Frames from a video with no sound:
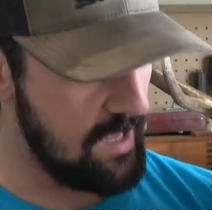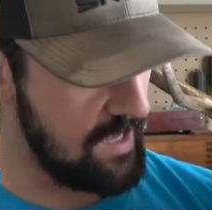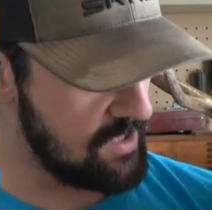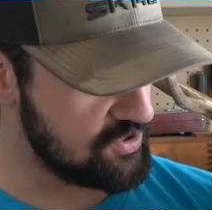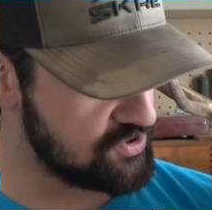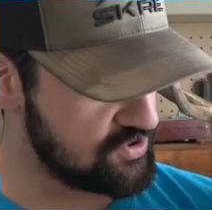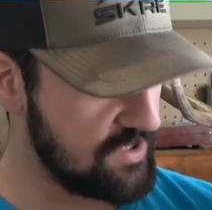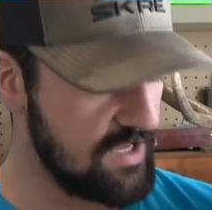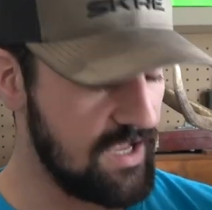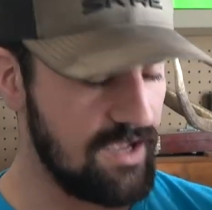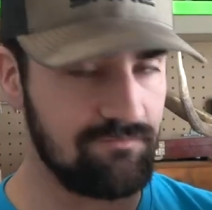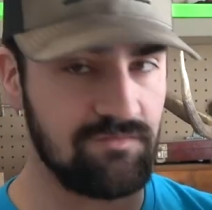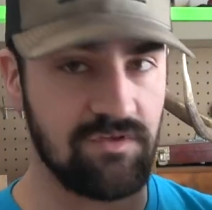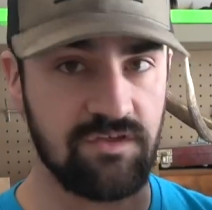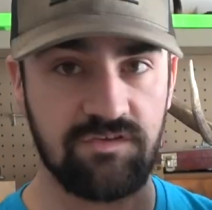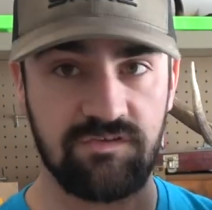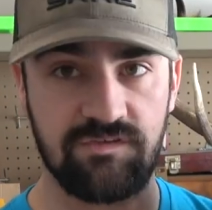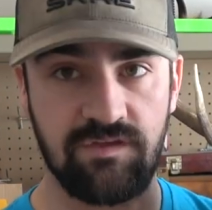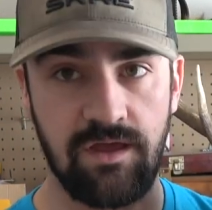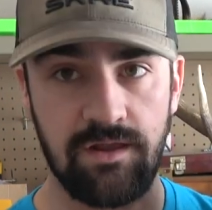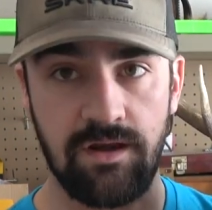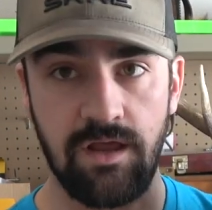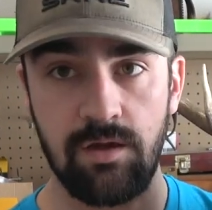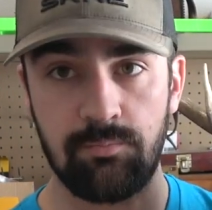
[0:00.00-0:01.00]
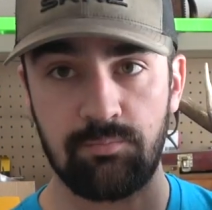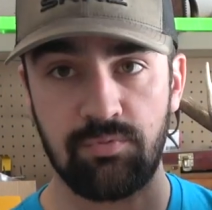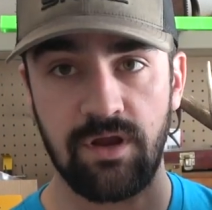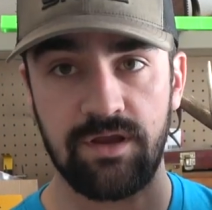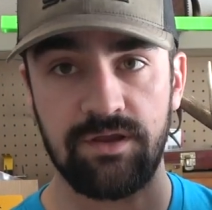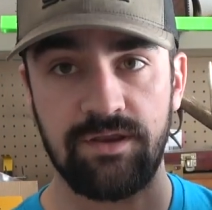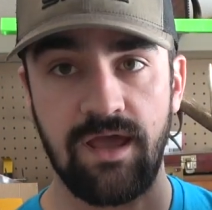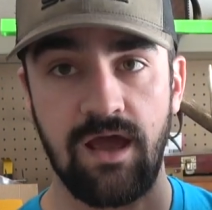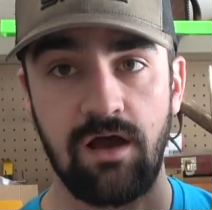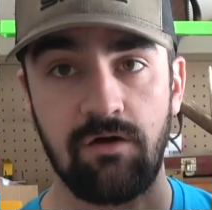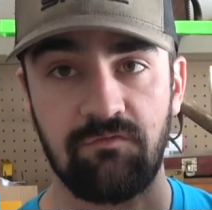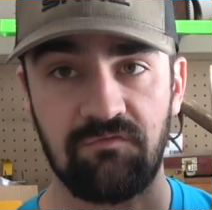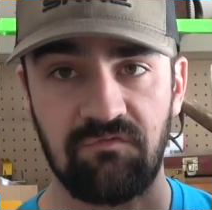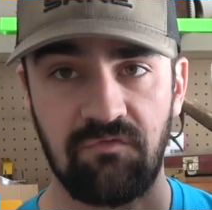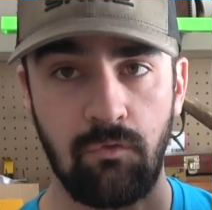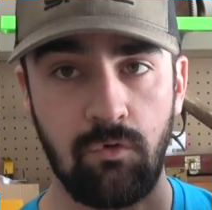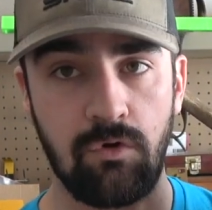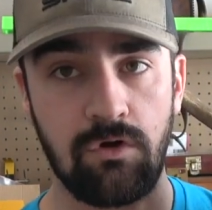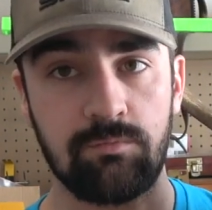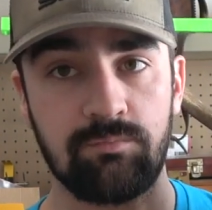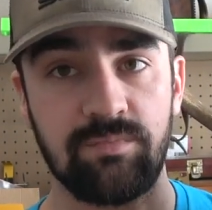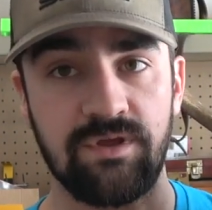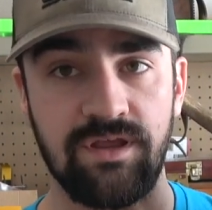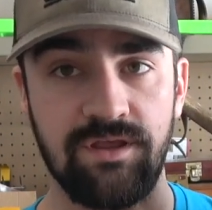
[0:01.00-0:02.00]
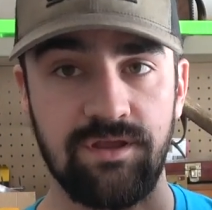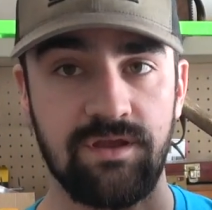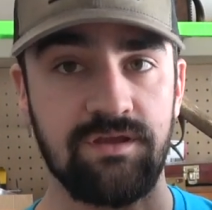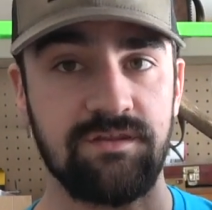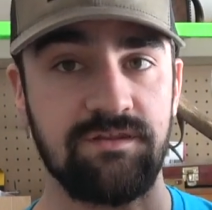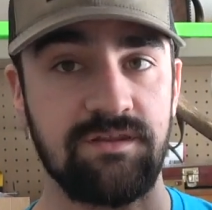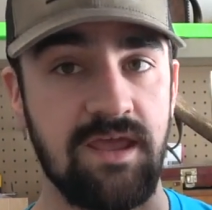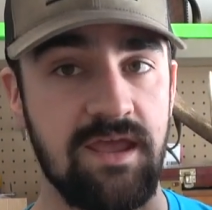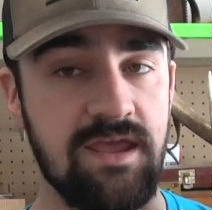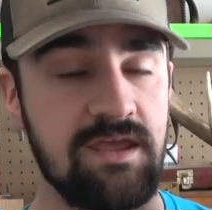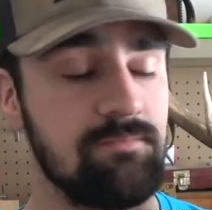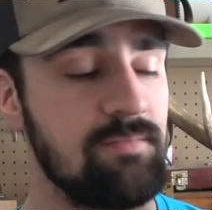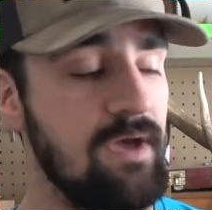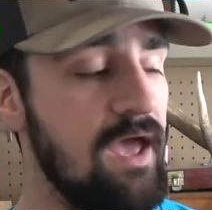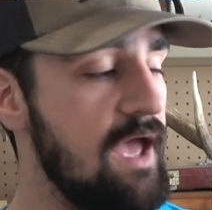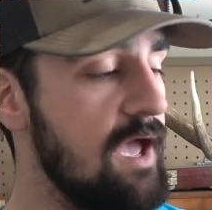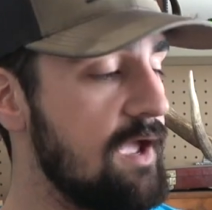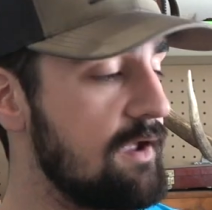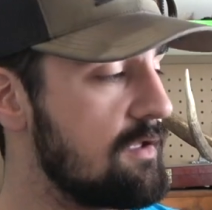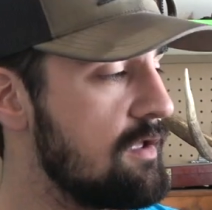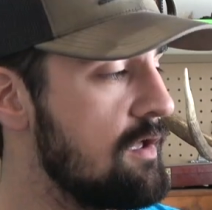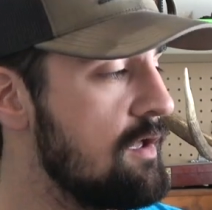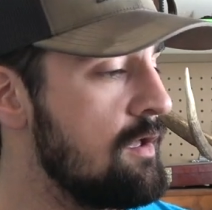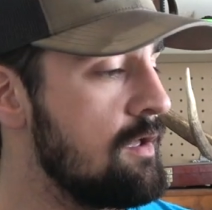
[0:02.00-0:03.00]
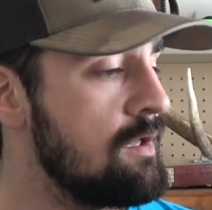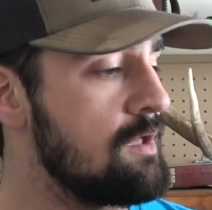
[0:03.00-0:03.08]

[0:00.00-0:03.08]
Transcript: actually have this set up right now for being a day pack.